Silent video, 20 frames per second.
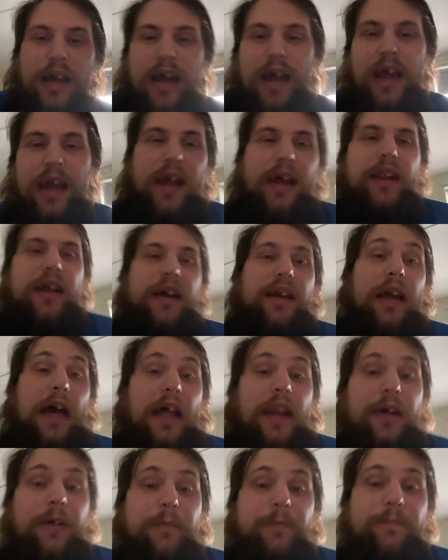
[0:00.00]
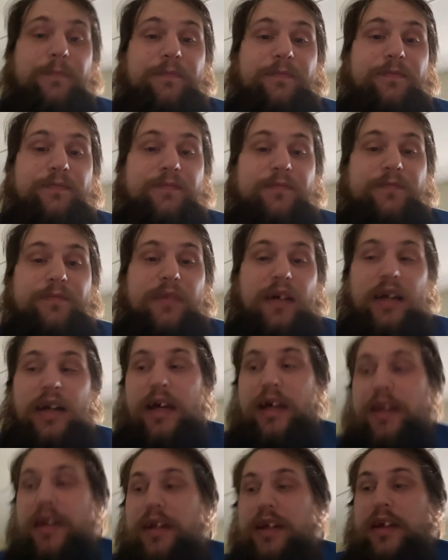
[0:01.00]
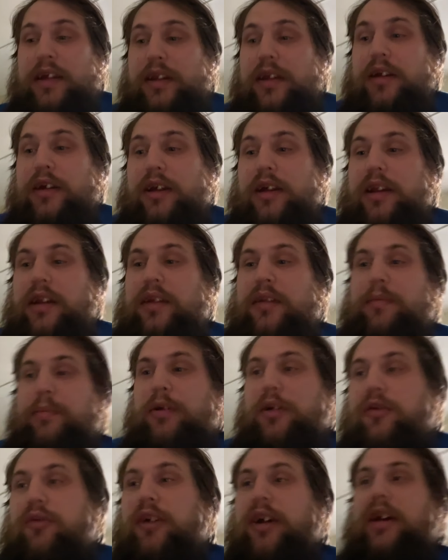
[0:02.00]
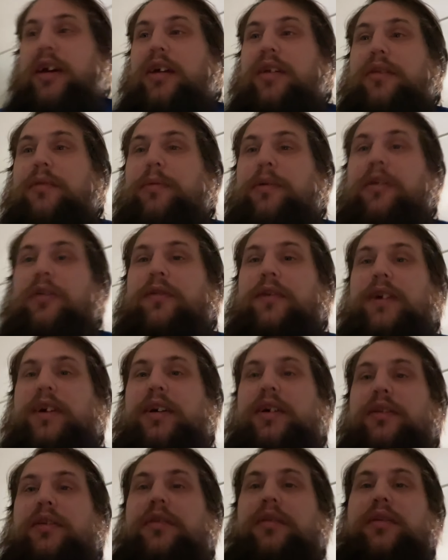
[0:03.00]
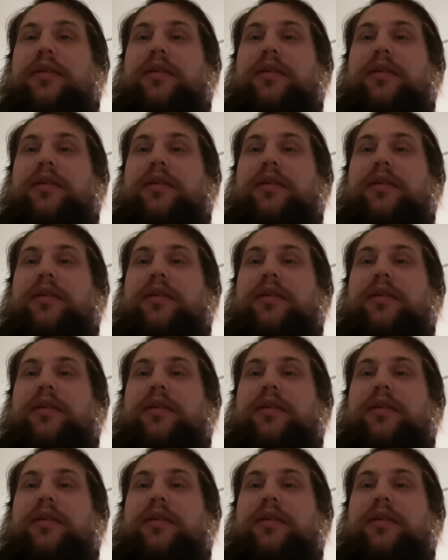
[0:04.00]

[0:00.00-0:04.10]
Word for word: And I got it. I got it. And, it, and it's been great. It's been great. It's a.